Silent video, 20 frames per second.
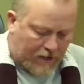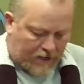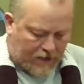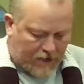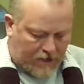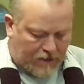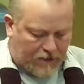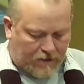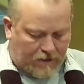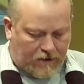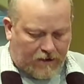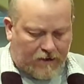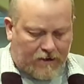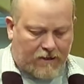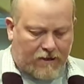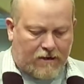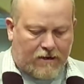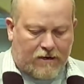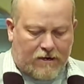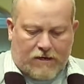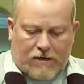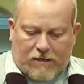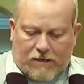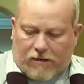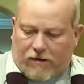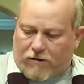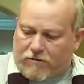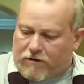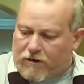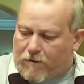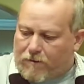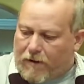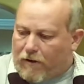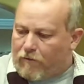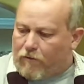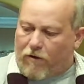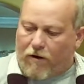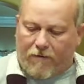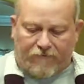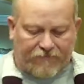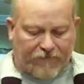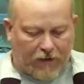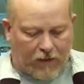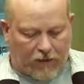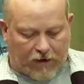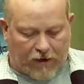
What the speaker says: There's all my rub falling